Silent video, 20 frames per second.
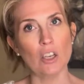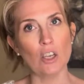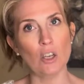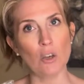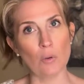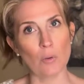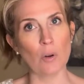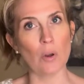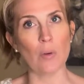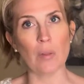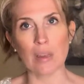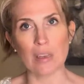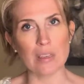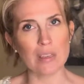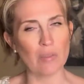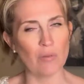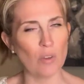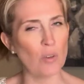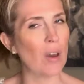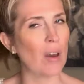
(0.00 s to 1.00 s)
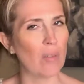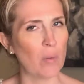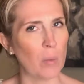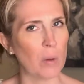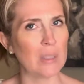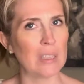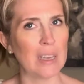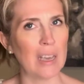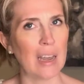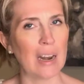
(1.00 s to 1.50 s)
You know this. If you have a
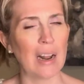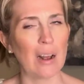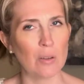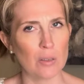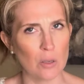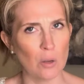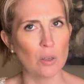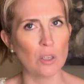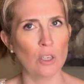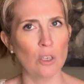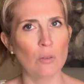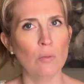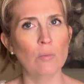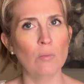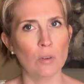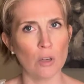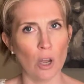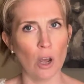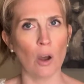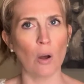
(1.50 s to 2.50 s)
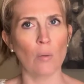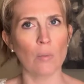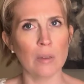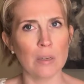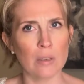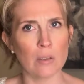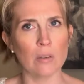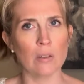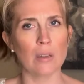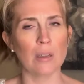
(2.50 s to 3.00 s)
multi-cat household, you know
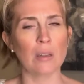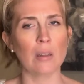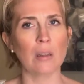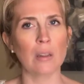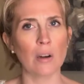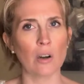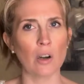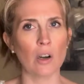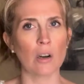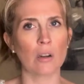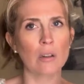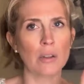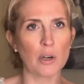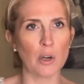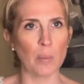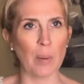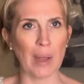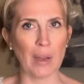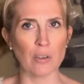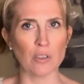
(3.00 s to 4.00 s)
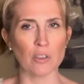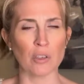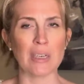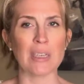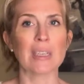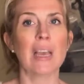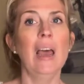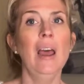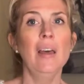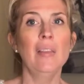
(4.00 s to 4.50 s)
that there are clear
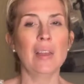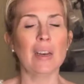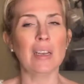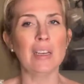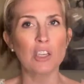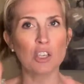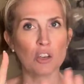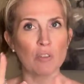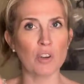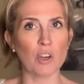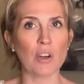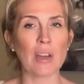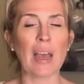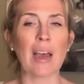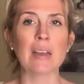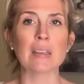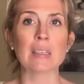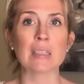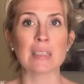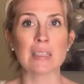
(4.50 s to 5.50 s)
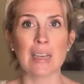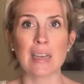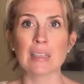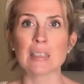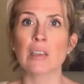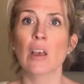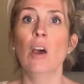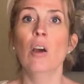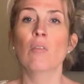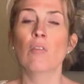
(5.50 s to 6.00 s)
boundaries that each of your cats
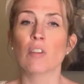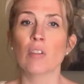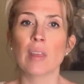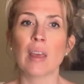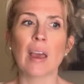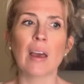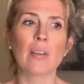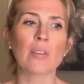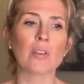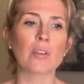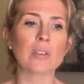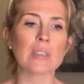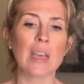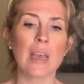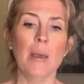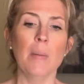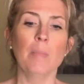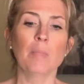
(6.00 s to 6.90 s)
sets for the others.